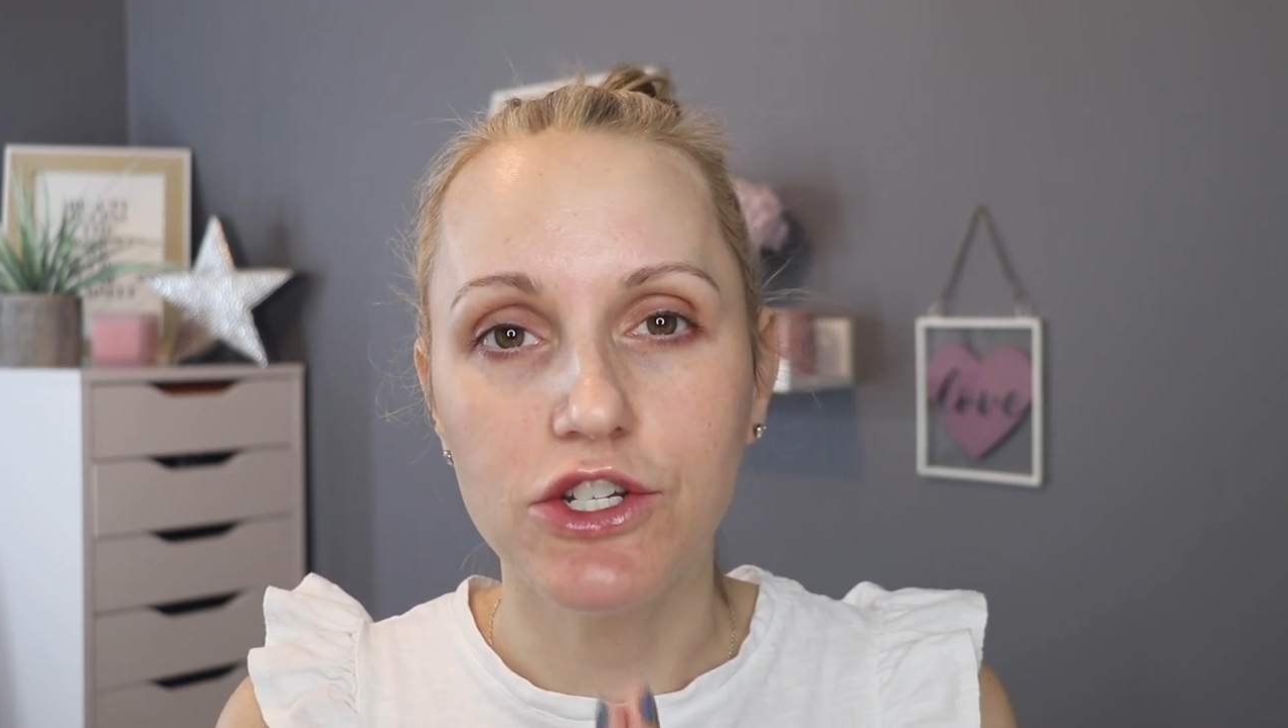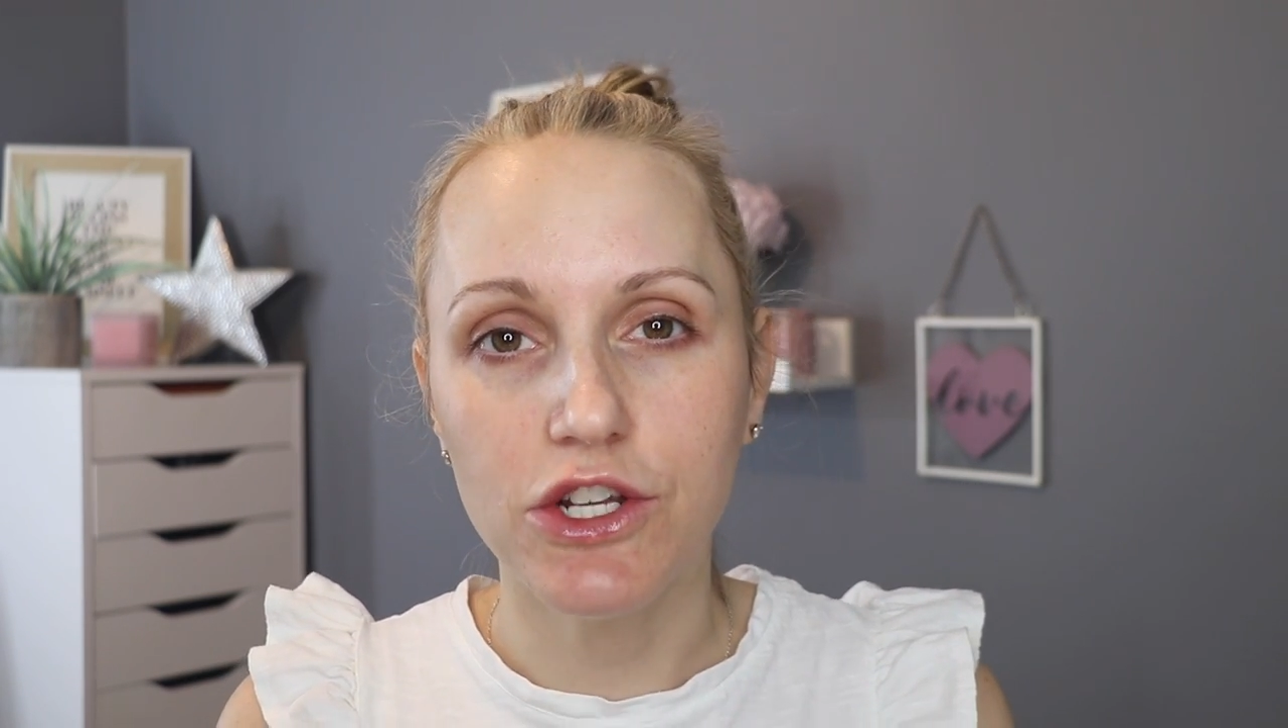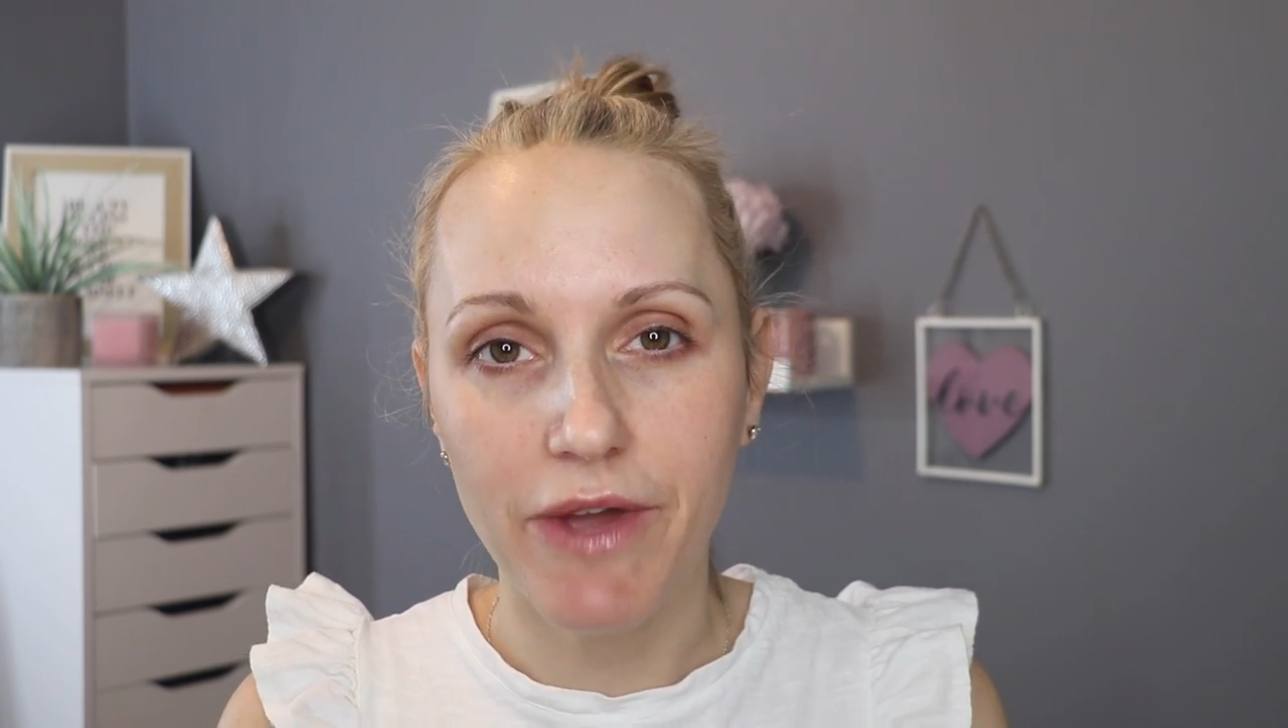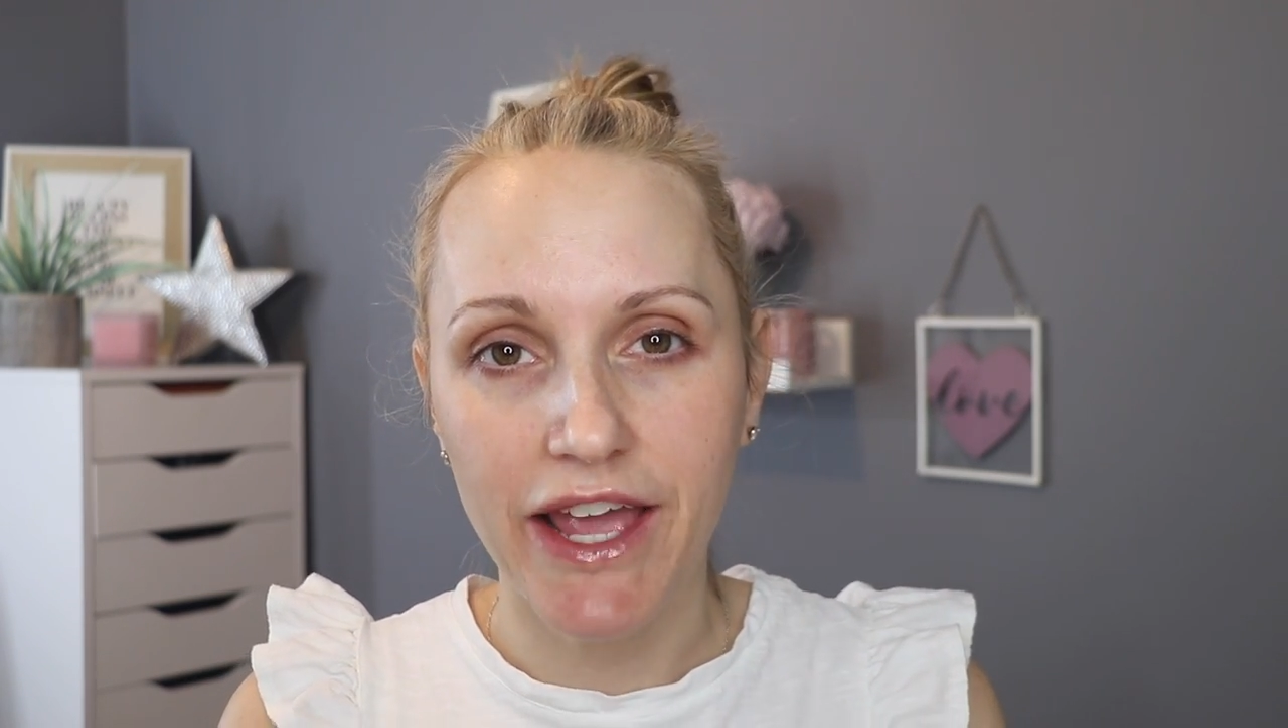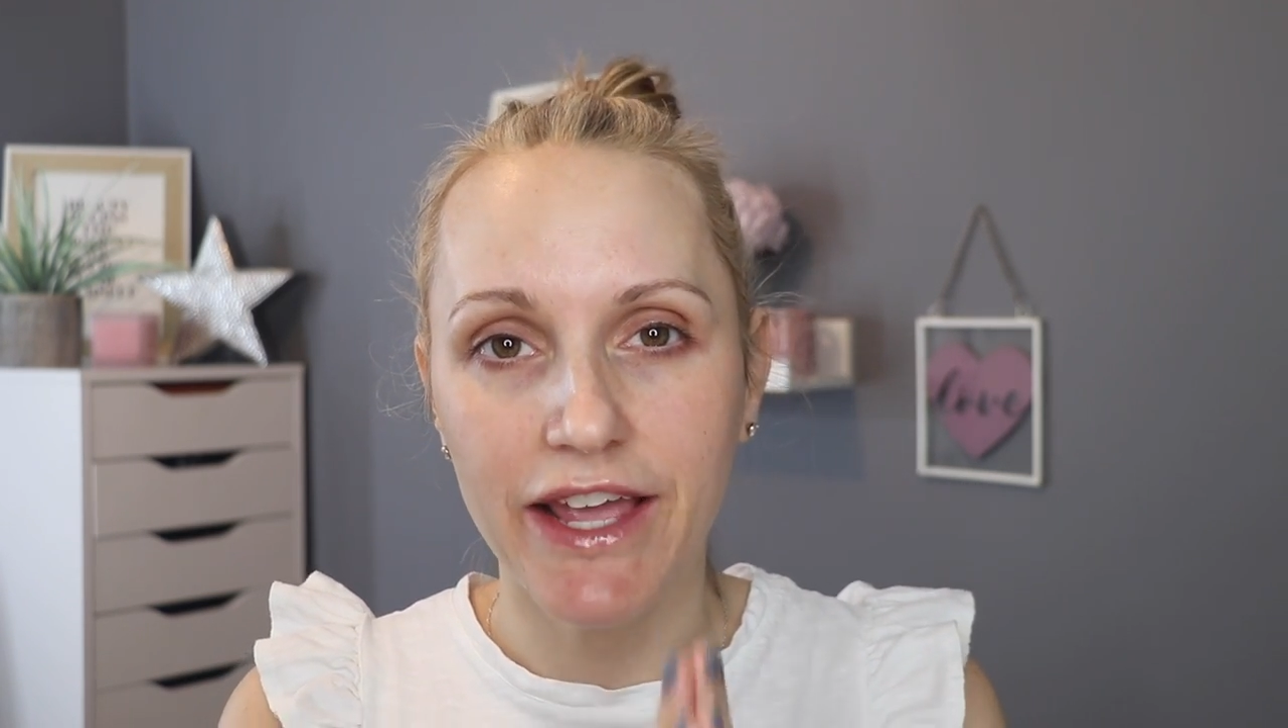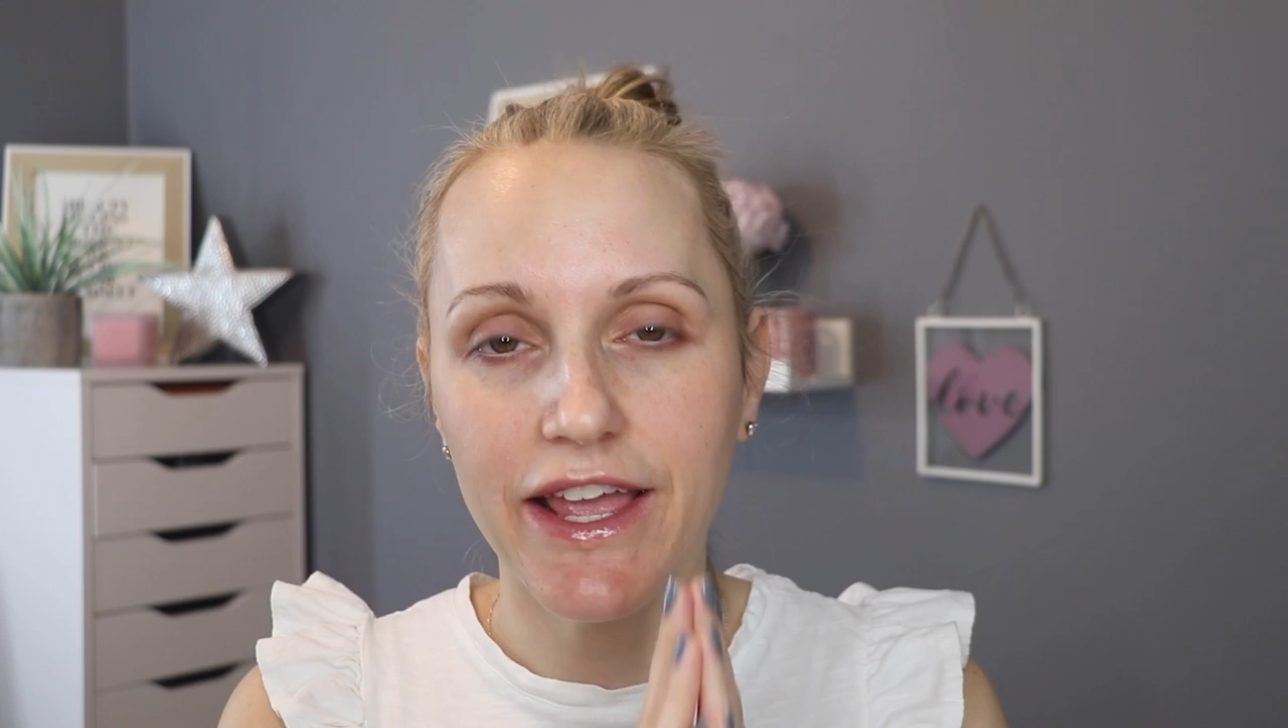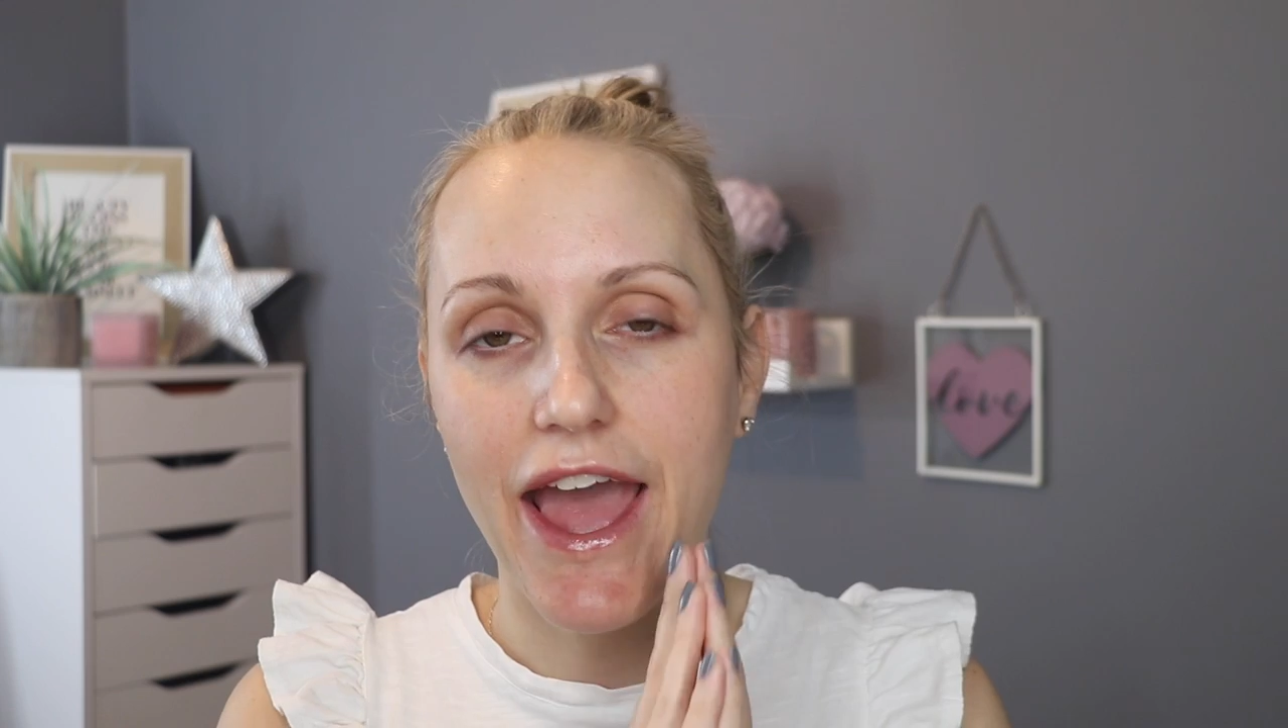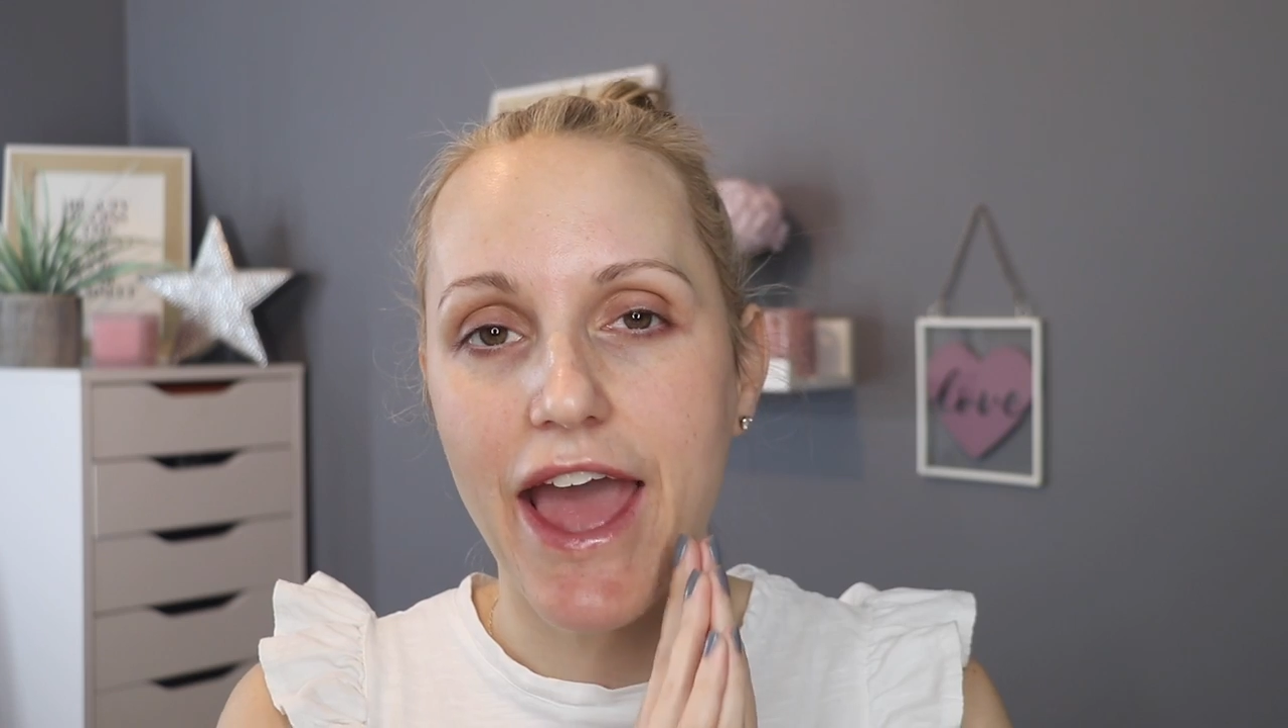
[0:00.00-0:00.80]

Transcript: doing